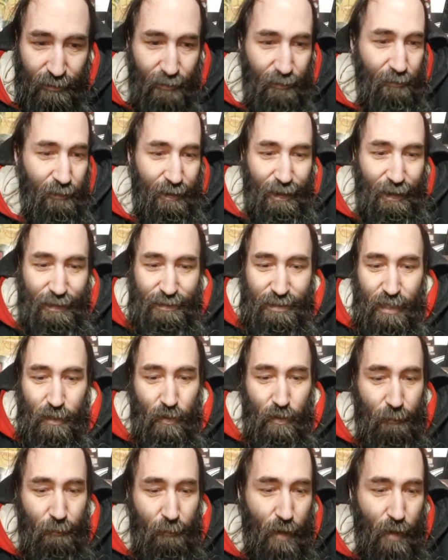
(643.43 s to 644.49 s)
Like I said, you
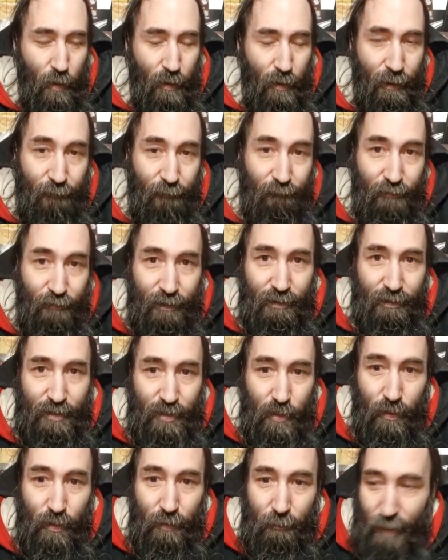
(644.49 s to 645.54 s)
can make whatever it is you
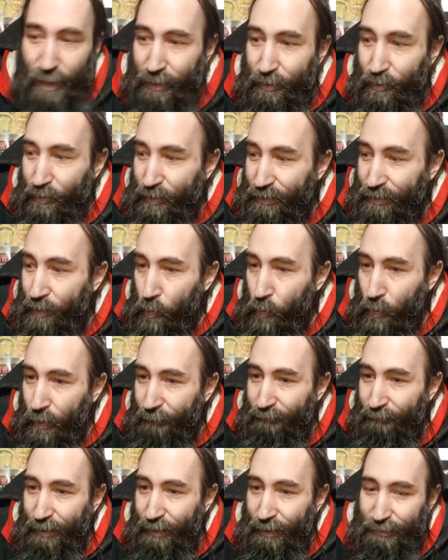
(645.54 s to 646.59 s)
want to make. You can tell whatever
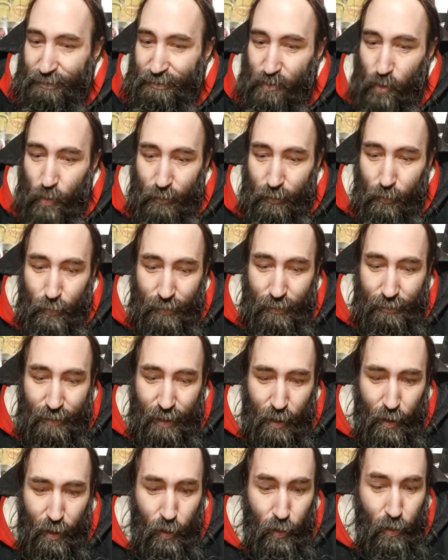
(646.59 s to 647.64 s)
kind of story you want to
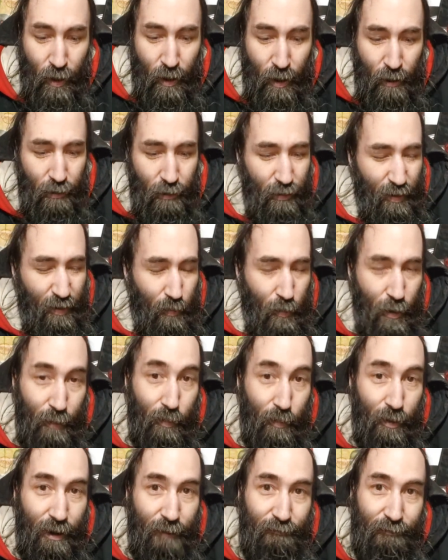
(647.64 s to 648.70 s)
tell. You can write
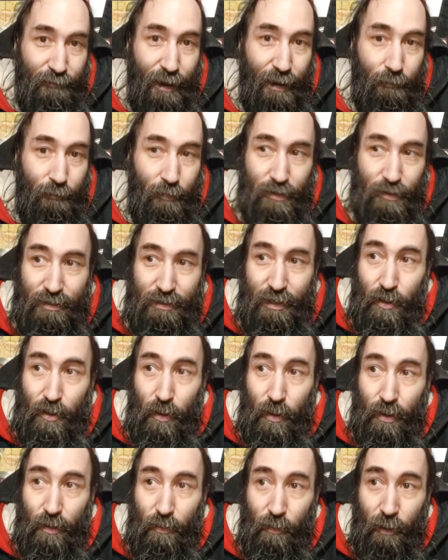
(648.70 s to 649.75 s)
whatever kind of music you
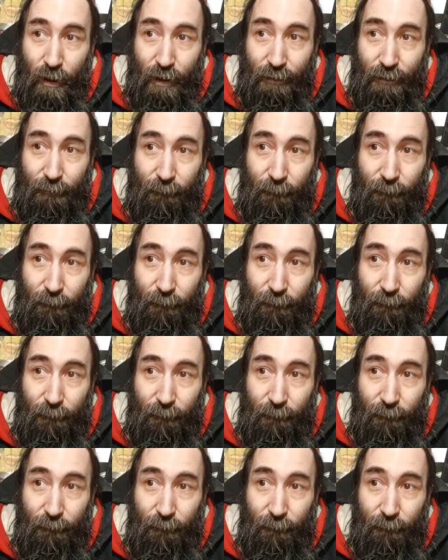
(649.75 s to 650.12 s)
want to write.